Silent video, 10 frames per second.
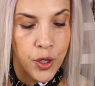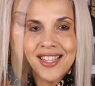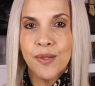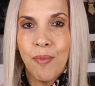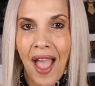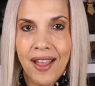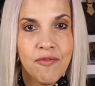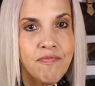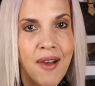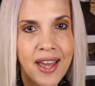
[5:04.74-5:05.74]
Next
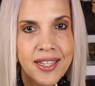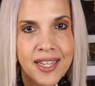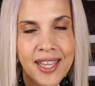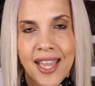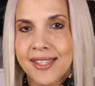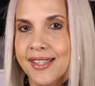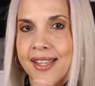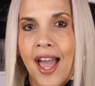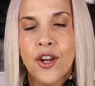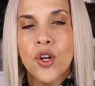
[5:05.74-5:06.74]
bag, vanity
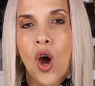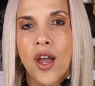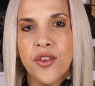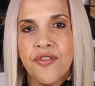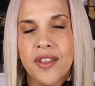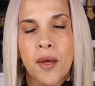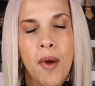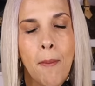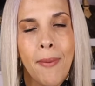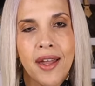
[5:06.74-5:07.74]
cases. I don't know how you feel
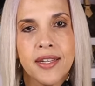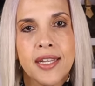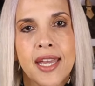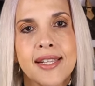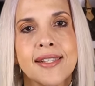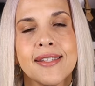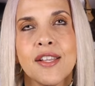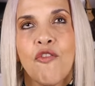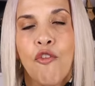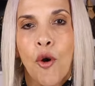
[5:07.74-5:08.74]
about vanity
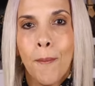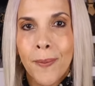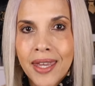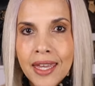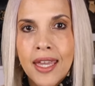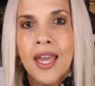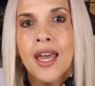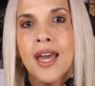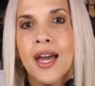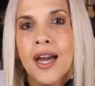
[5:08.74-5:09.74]
cases. For me,
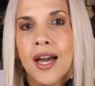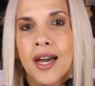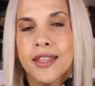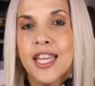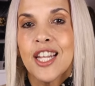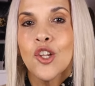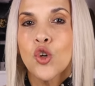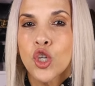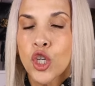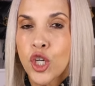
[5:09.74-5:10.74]
they
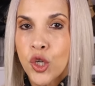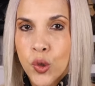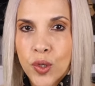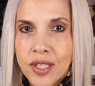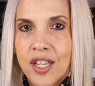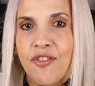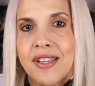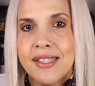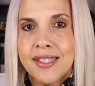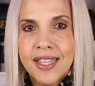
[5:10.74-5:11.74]
look cute. If
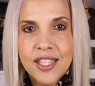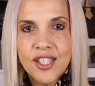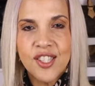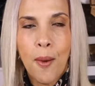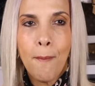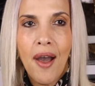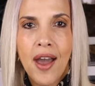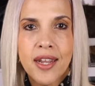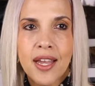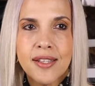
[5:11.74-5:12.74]
I see it to
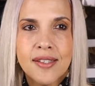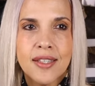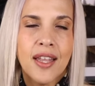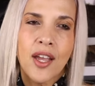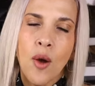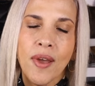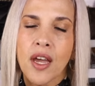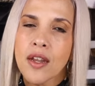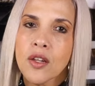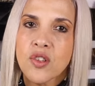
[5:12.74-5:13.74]
somebody, I see like, oh my
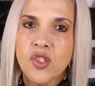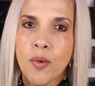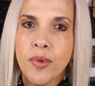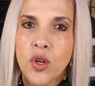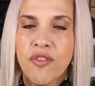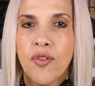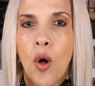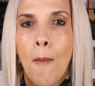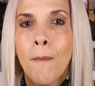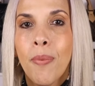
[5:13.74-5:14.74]
God, it looks so
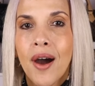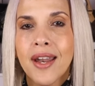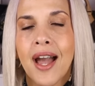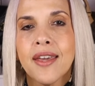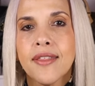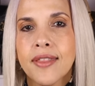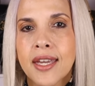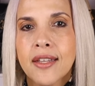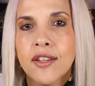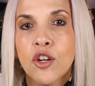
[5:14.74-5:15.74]
beautiful. But I
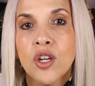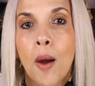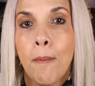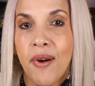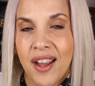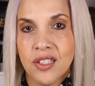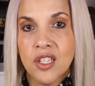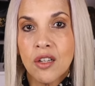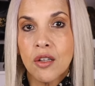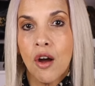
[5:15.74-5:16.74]
think they're not
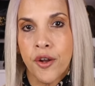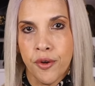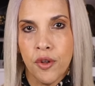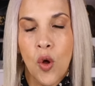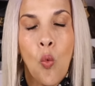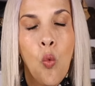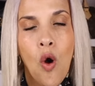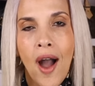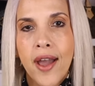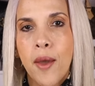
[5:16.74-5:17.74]
practical at all.
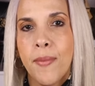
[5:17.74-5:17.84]
Why?